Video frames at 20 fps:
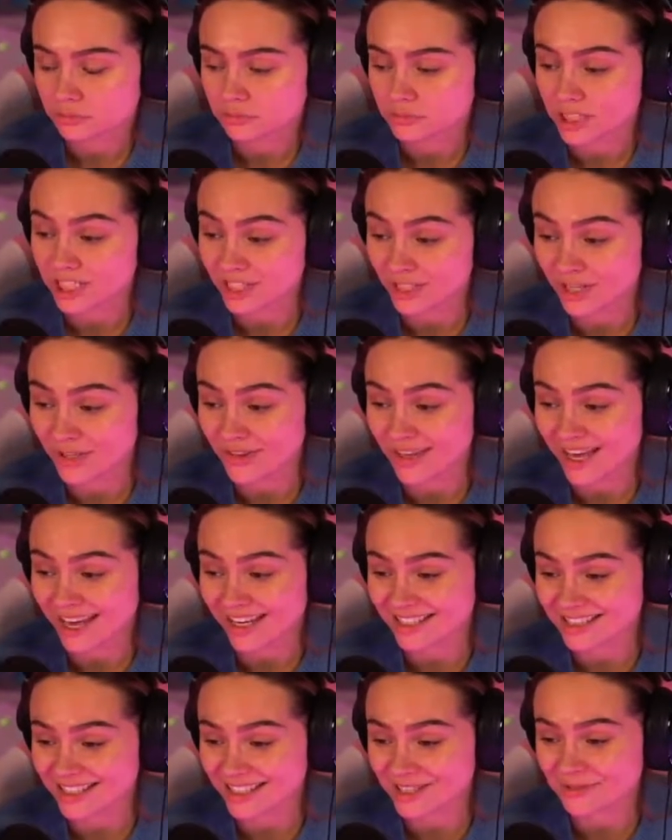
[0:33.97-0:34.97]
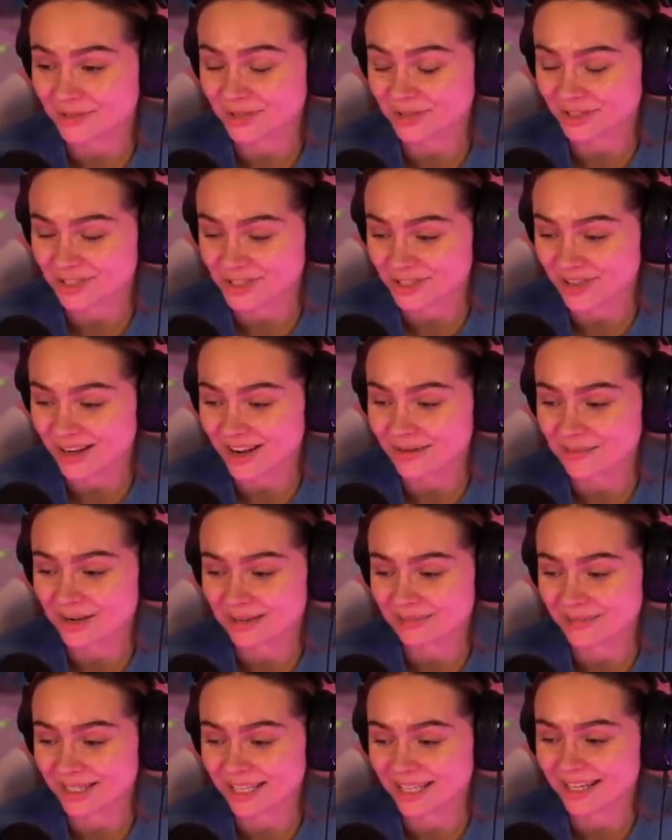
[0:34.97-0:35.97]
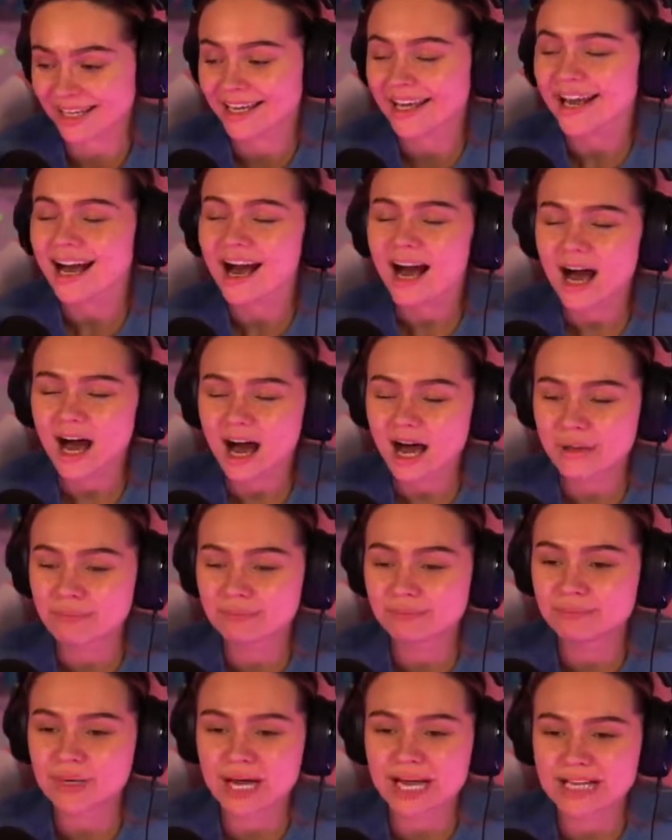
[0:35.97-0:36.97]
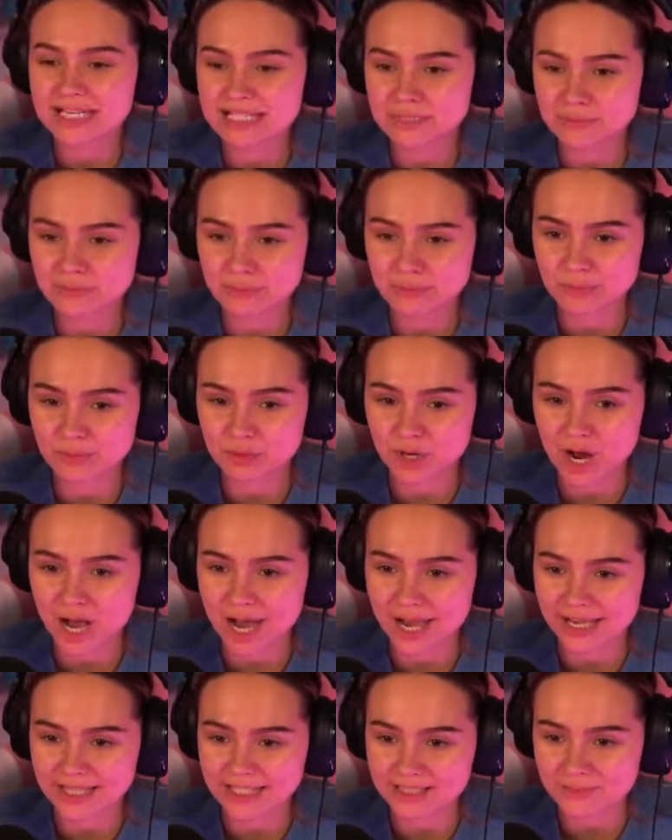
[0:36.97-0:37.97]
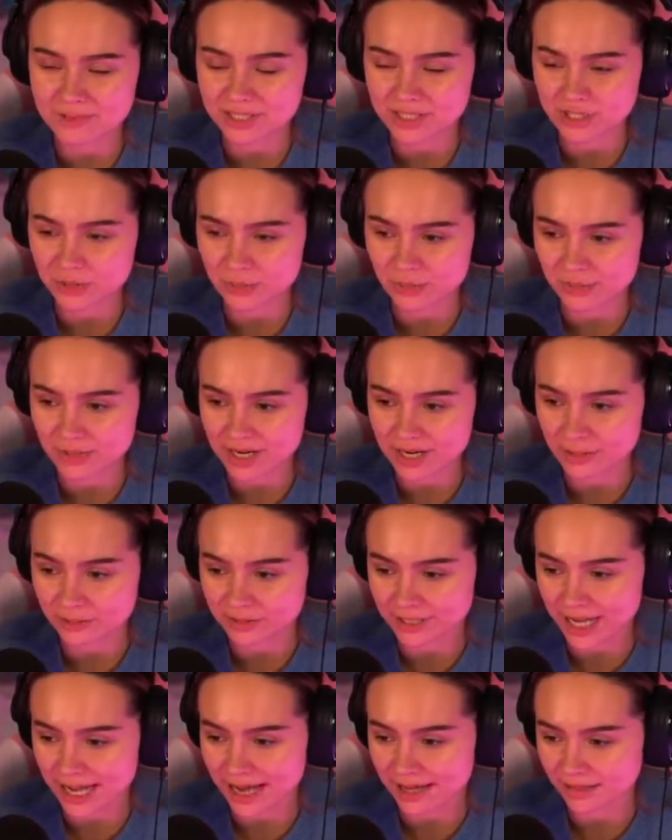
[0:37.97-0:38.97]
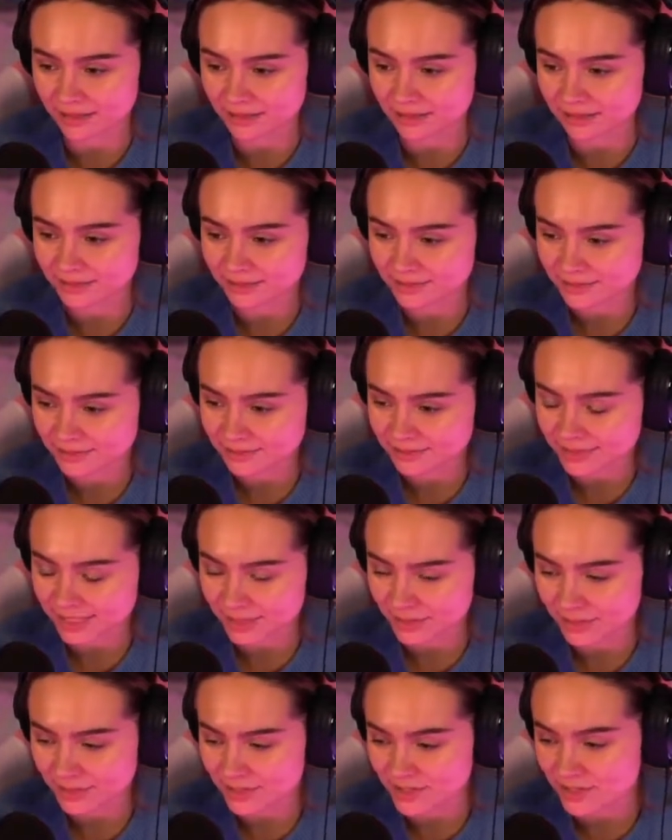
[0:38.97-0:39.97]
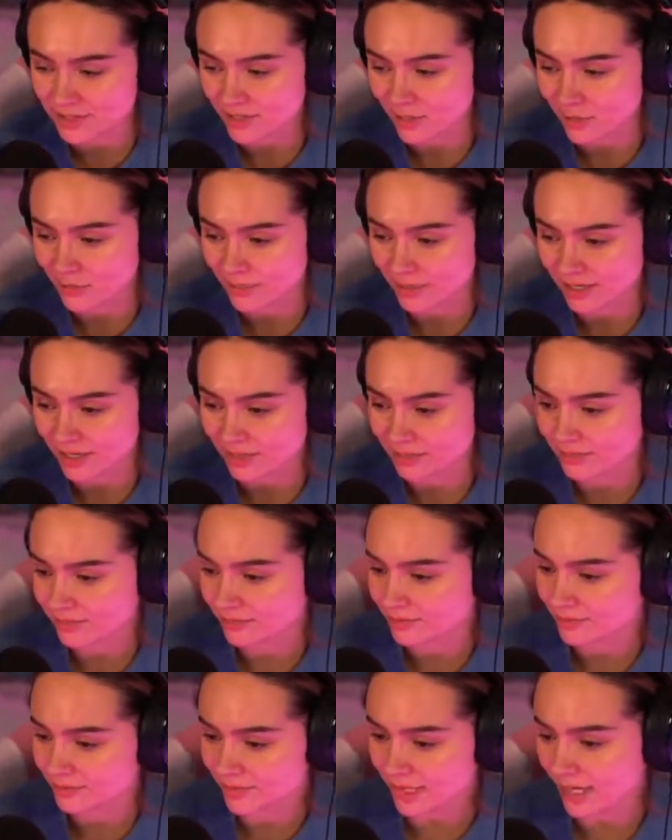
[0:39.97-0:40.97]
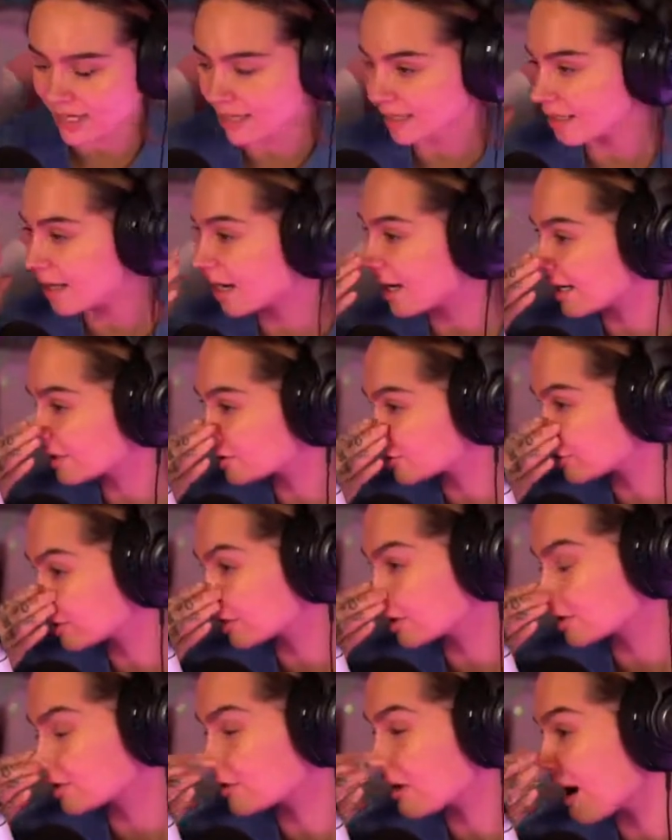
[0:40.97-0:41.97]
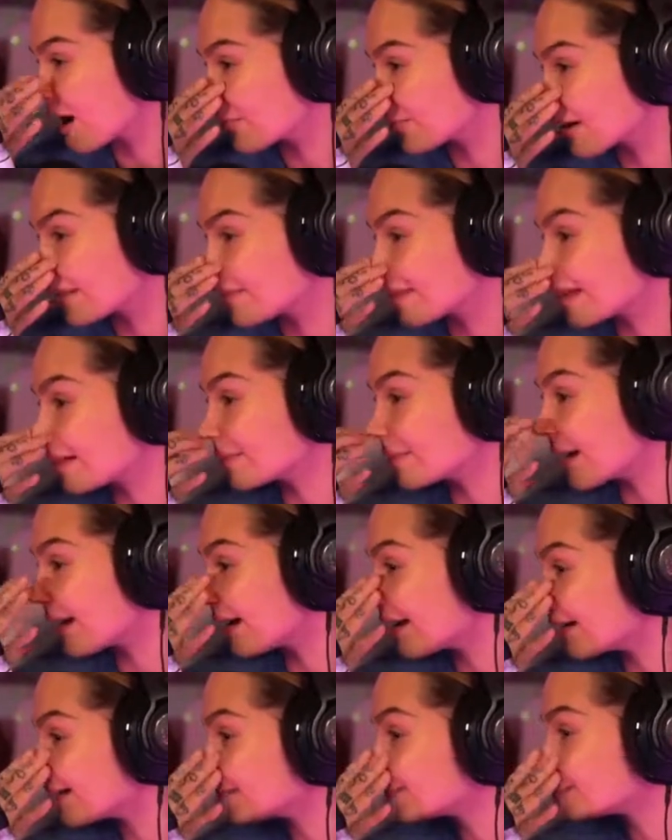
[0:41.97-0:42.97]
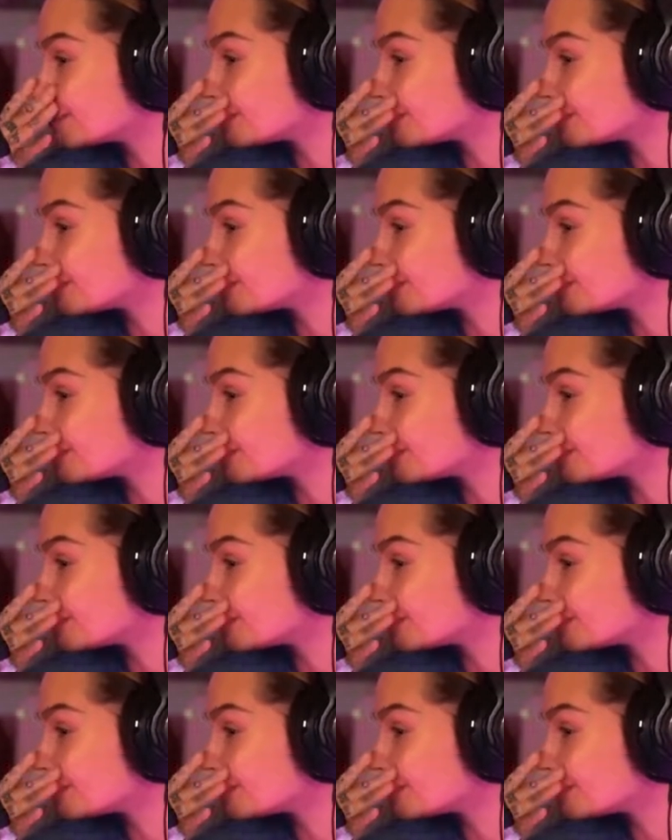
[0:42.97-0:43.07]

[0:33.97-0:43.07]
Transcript: I know the XX vodka sold out in 1 minute. I'm bursting with pride. I'm such a proud gal. They're doing so well. Like, I actually could cry when I think about it.